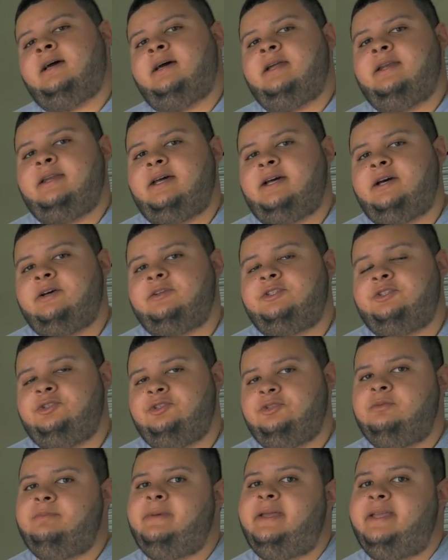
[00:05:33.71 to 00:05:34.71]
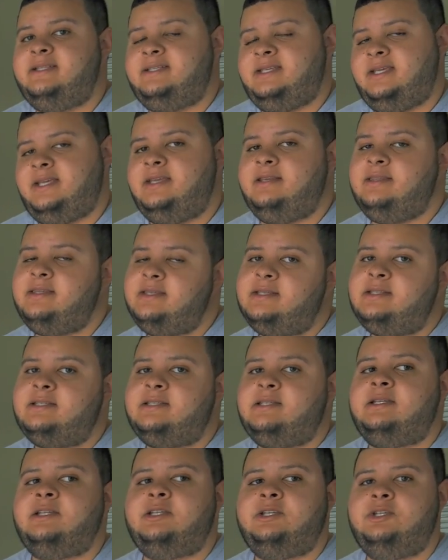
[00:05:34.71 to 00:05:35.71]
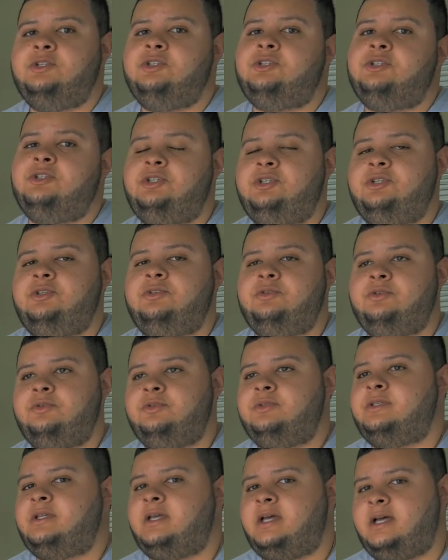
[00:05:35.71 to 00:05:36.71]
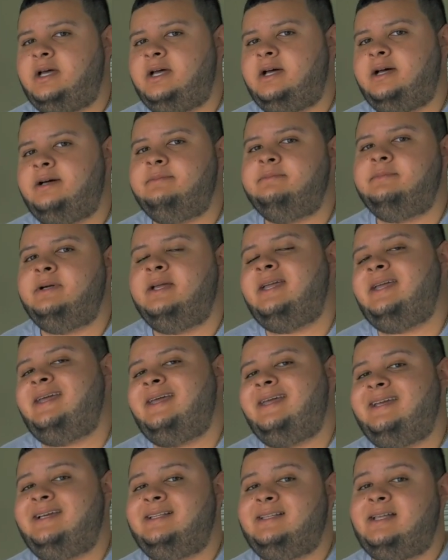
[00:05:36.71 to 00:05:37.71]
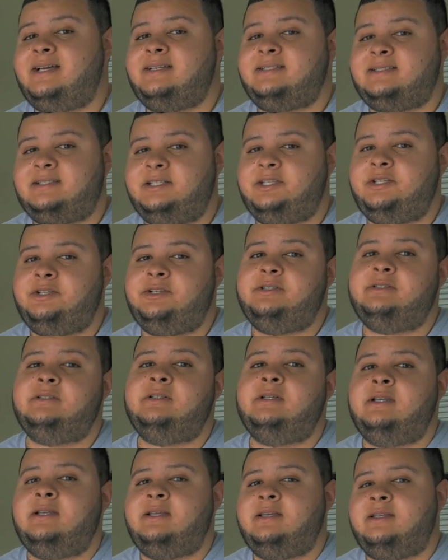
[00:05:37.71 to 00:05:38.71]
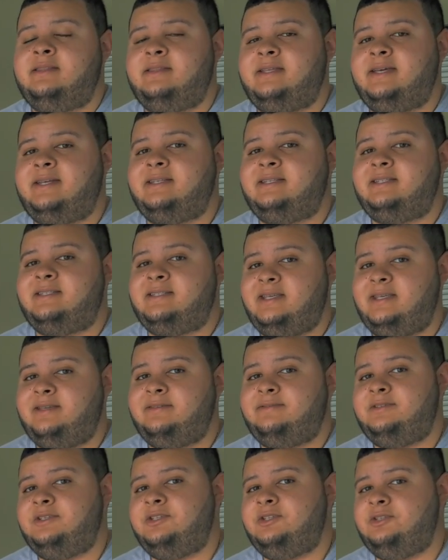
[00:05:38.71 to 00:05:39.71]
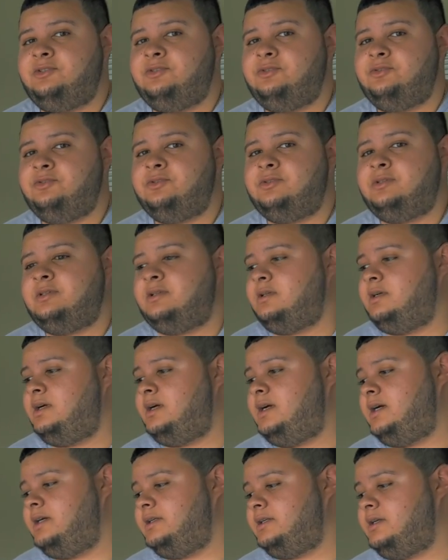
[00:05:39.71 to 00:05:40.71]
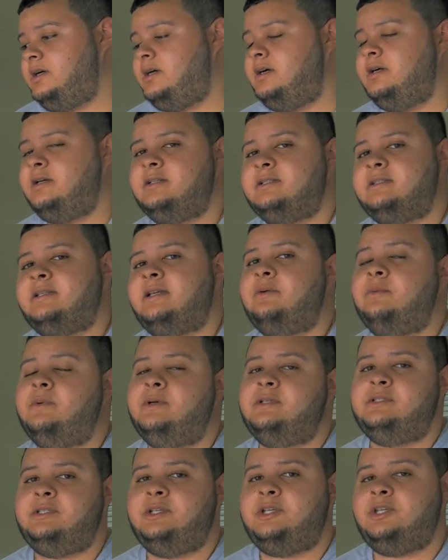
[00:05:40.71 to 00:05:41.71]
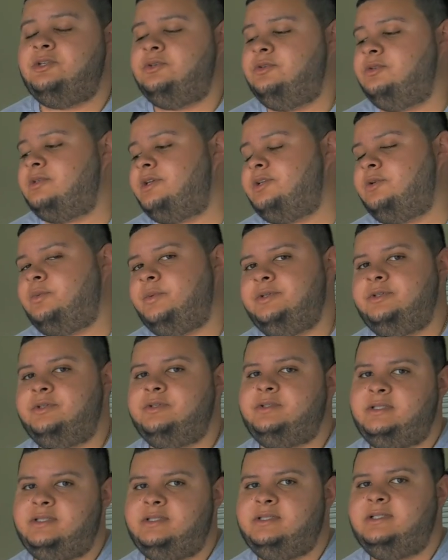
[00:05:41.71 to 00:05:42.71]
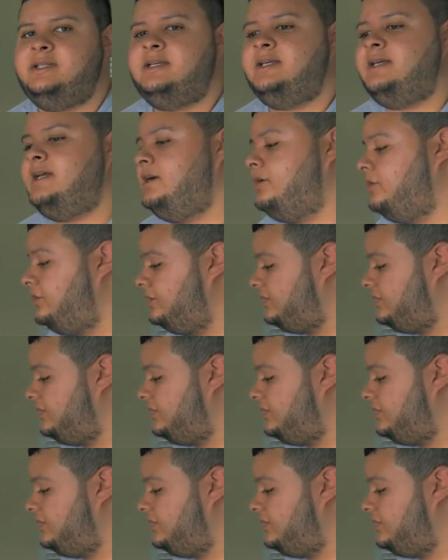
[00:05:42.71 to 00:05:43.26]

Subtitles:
Now to maintain this, you should use a glass cleaner that is safe to use on cars, like ones you can use on your window tint, or